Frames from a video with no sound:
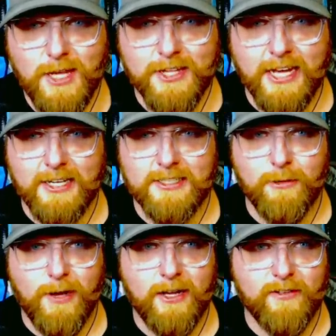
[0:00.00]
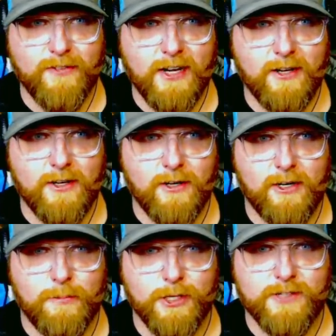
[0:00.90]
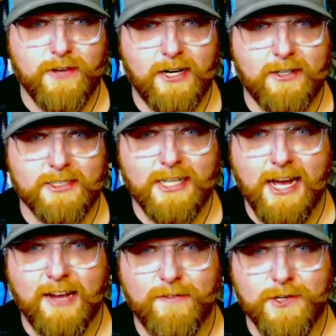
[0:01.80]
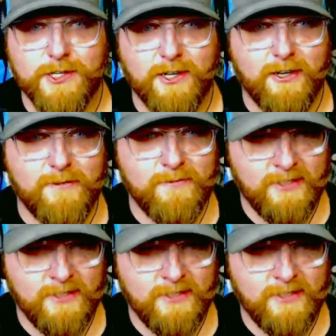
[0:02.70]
That is a wildfire or a bushfire sky for sure.